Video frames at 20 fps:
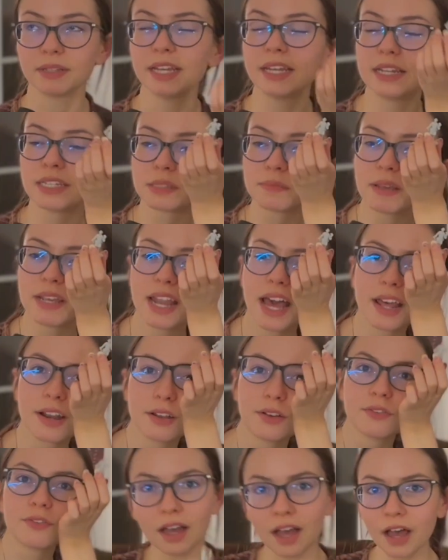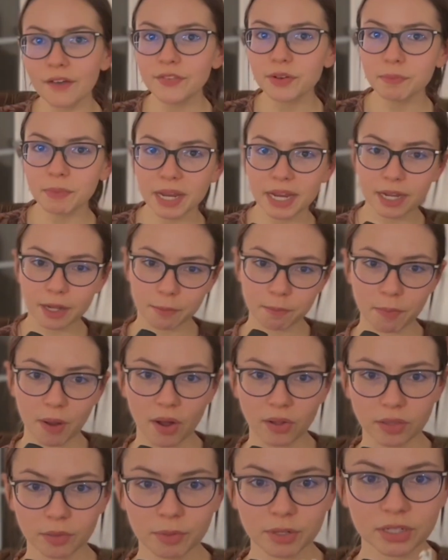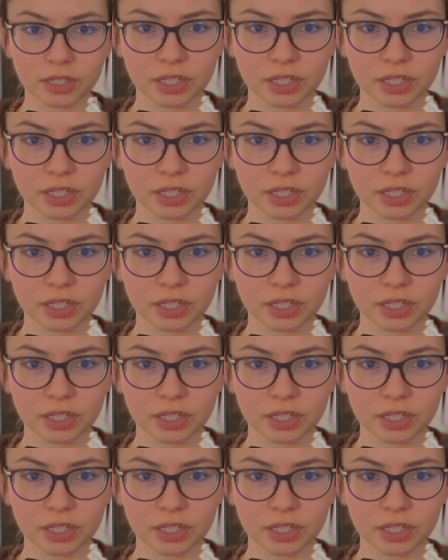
It is made out of oven bake polymer